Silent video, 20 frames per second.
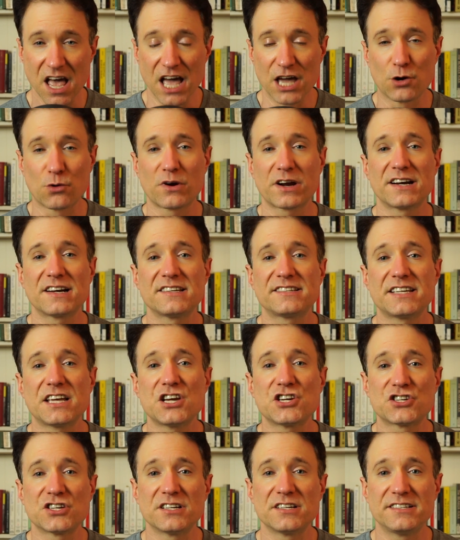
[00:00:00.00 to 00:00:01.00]
an
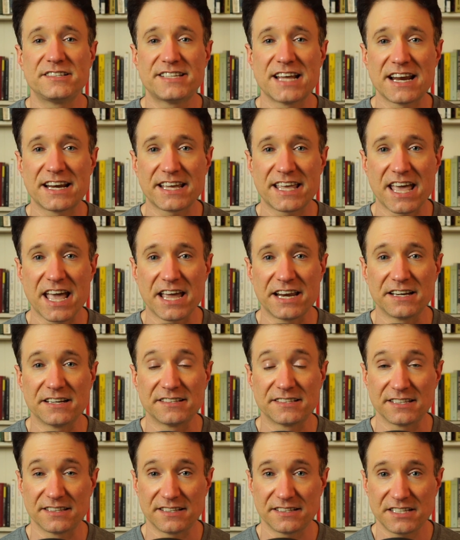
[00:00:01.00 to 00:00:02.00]
organization
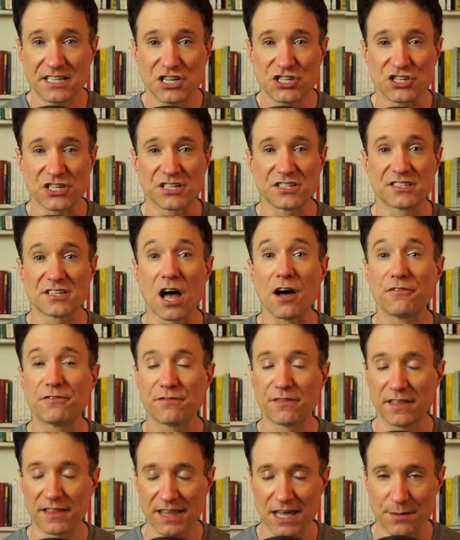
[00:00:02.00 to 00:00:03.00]
dedicated to the teachings of
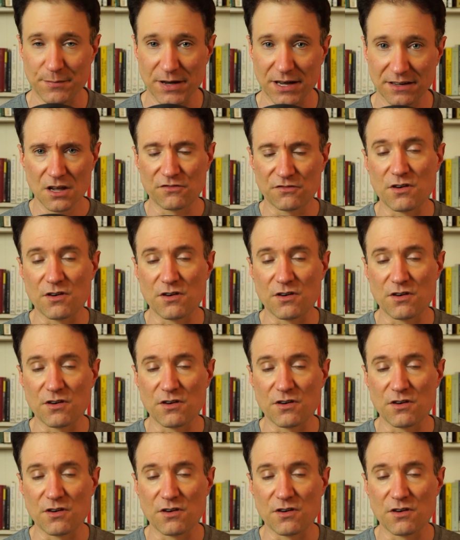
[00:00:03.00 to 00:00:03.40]
Thelema.